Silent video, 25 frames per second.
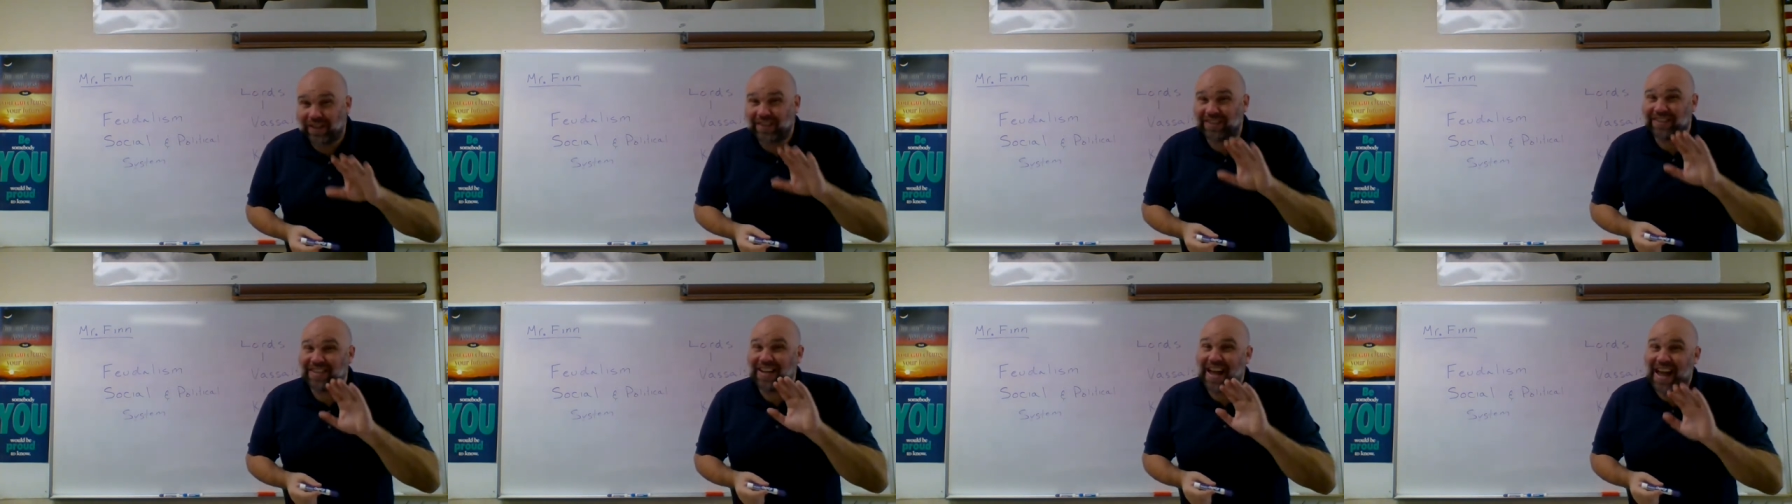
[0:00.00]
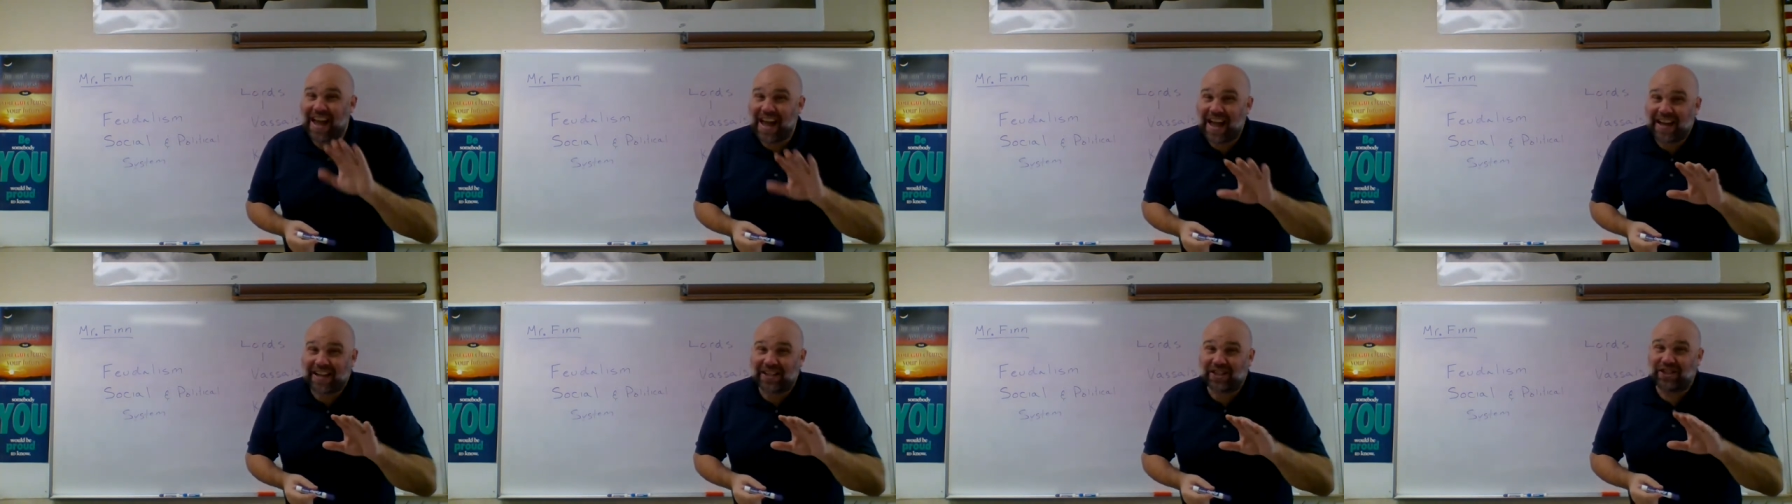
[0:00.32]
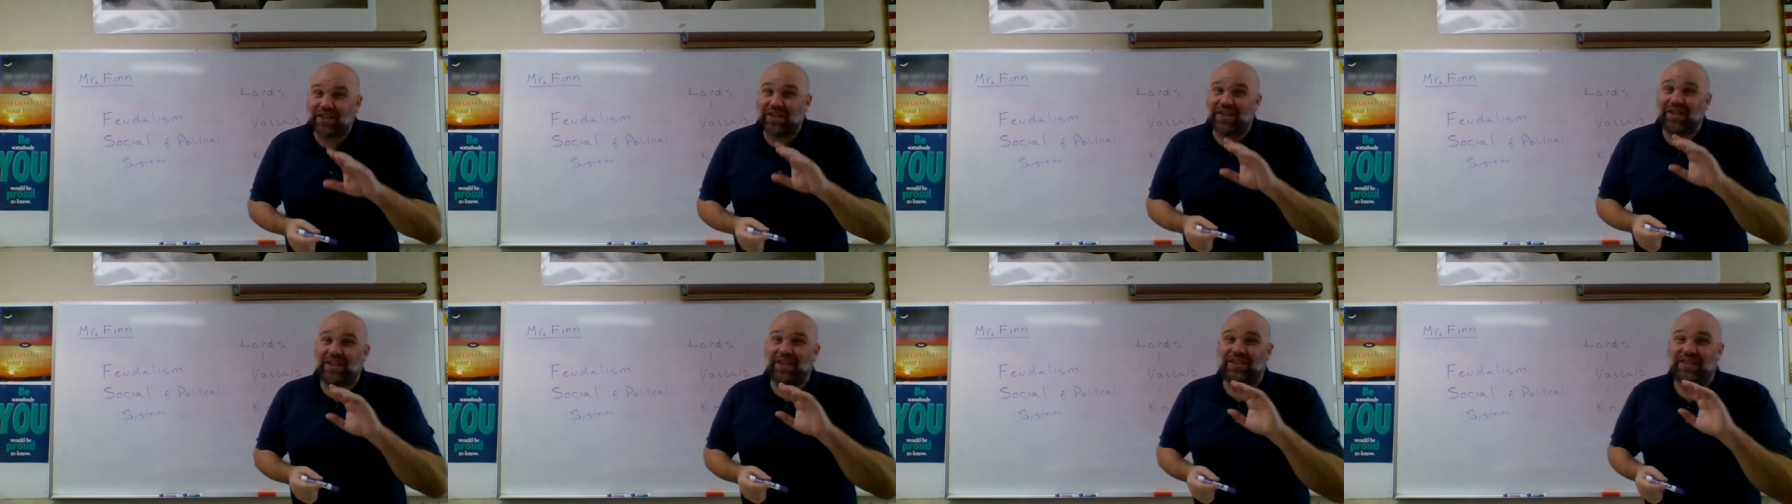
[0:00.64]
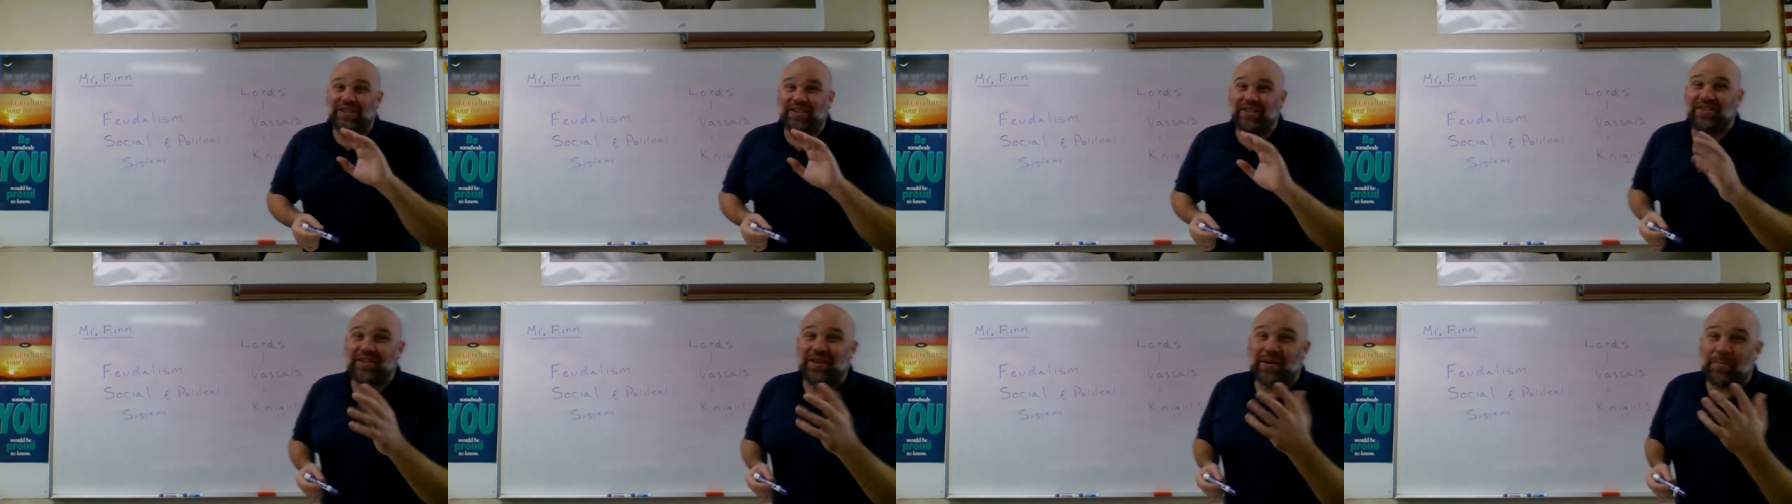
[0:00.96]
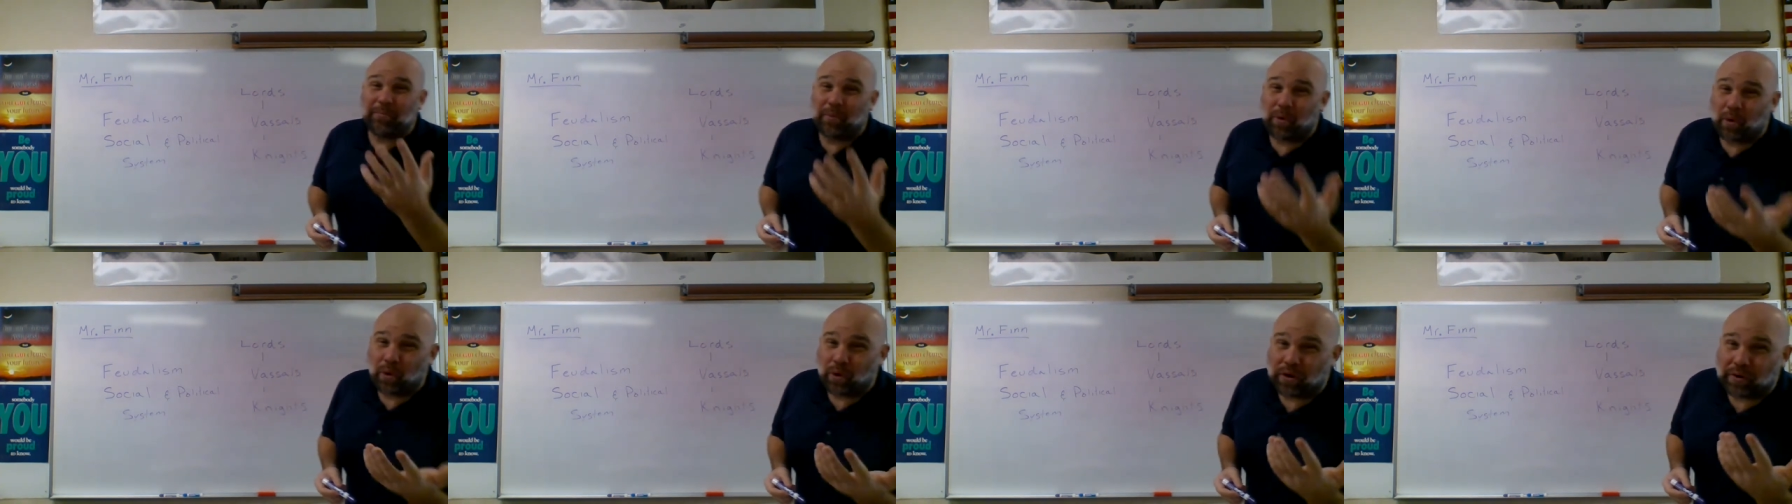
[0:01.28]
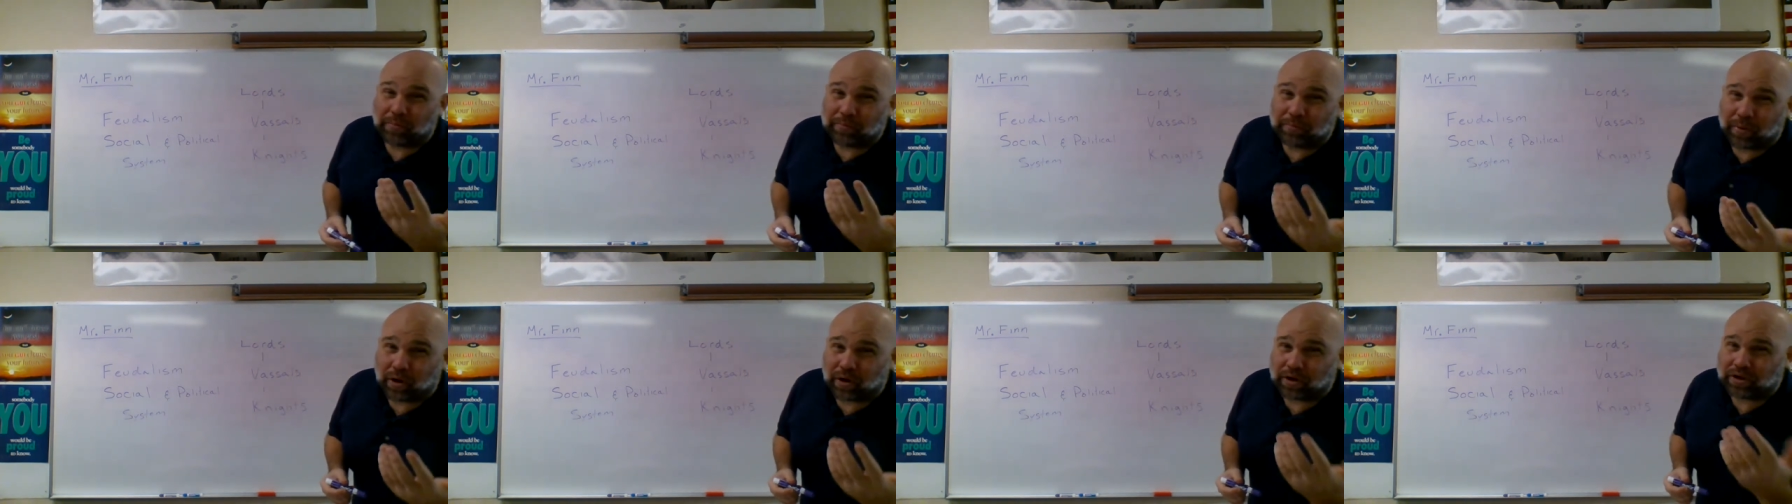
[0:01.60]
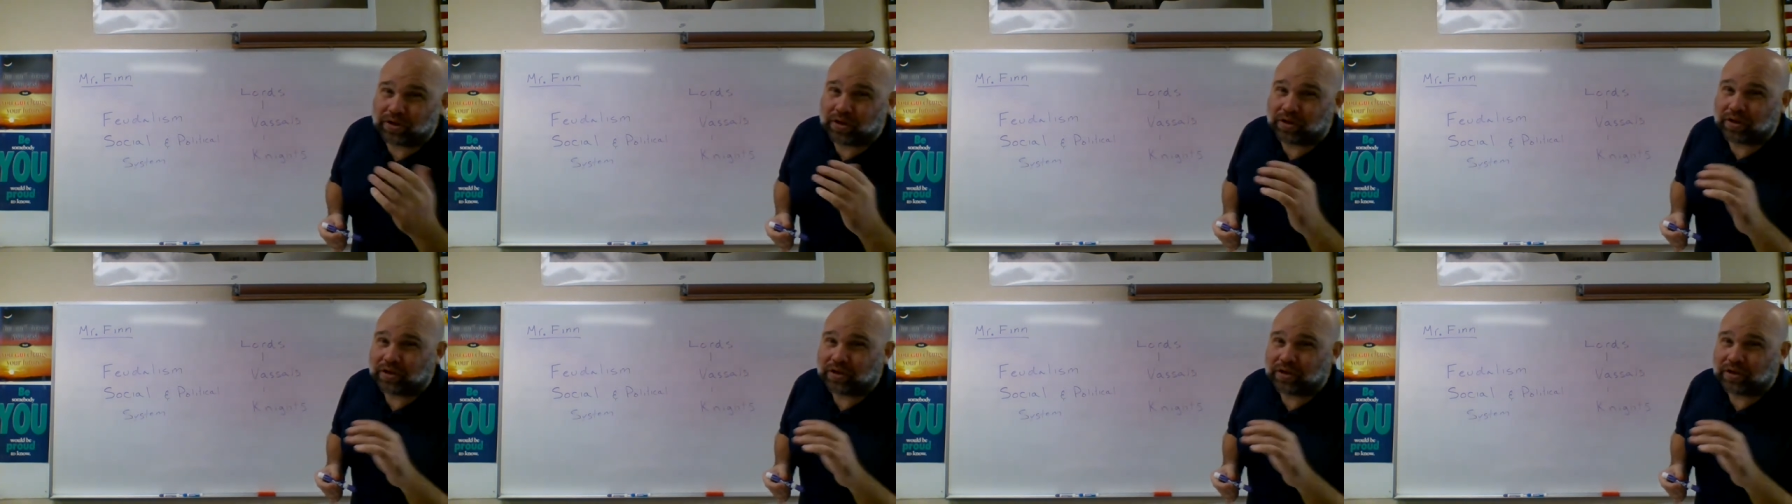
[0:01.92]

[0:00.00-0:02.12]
is actually, this is the important part to